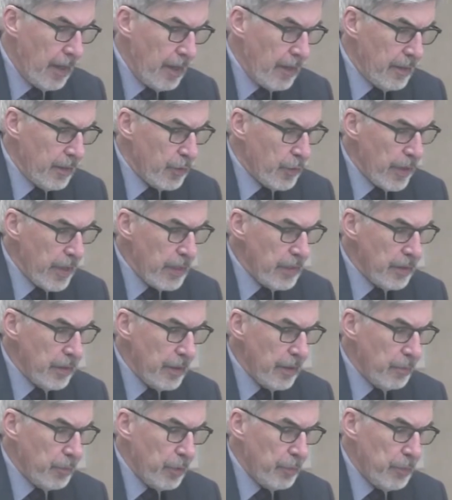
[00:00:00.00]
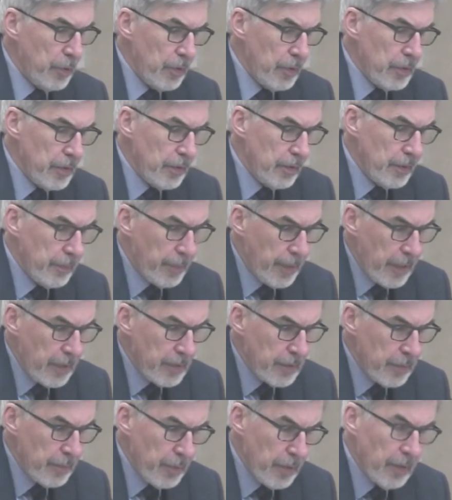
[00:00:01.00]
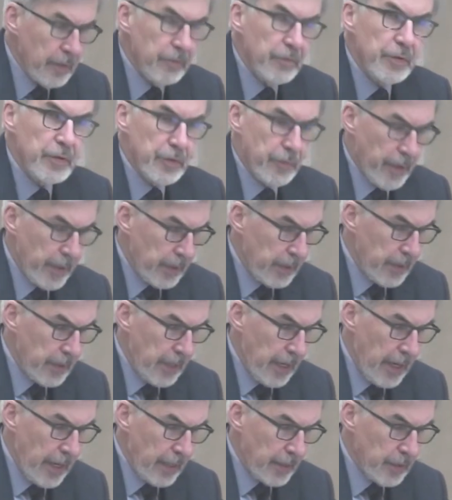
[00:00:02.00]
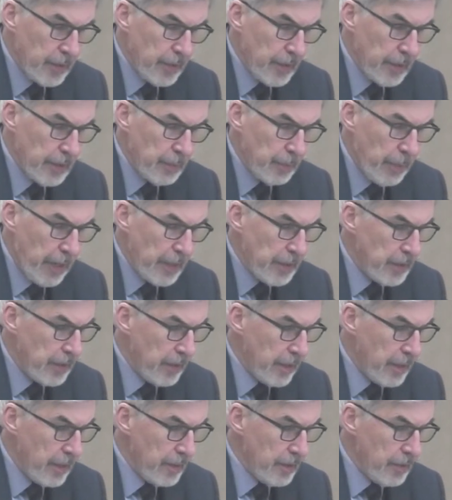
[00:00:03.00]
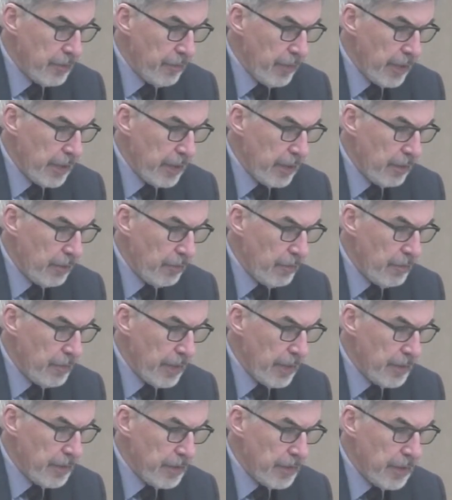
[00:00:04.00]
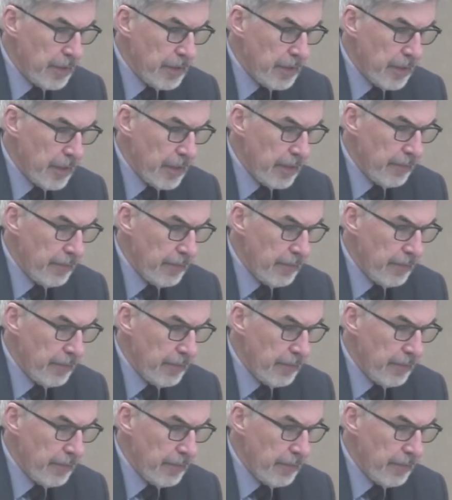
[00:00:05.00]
The TransLink proposal depends upon restricted access bus lanes running through our seaside